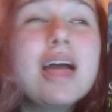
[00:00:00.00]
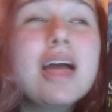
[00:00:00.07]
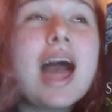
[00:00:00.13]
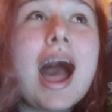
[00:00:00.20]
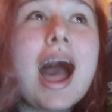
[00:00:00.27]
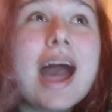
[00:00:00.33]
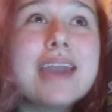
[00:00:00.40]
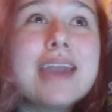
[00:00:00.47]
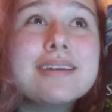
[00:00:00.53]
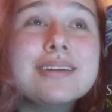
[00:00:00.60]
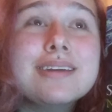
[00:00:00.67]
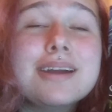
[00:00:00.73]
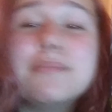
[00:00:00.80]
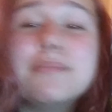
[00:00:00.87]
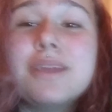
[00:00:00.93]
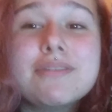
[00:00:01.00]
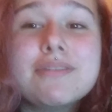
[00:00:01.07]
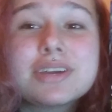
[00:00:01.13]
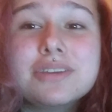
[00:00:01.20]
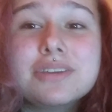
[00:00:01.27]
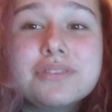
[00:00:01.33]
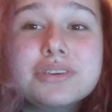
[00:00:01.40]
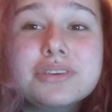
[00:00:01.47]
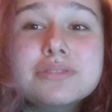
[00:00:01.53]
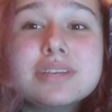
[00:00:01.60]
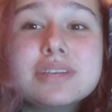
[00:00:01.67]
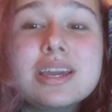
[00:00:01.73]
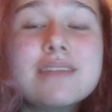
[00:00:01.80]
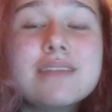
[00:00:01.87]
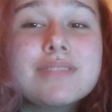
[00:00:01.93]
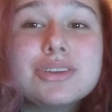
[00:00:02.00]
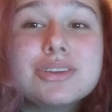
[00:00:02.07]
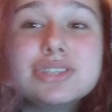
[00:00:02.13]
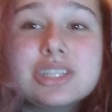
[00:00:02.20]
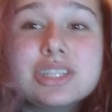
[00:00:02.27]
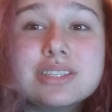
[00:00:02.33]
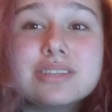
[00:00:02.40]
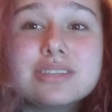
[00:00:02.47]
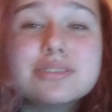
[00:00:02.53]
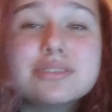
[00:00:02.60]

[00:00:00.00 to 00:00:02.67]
I am never confused even though she does it so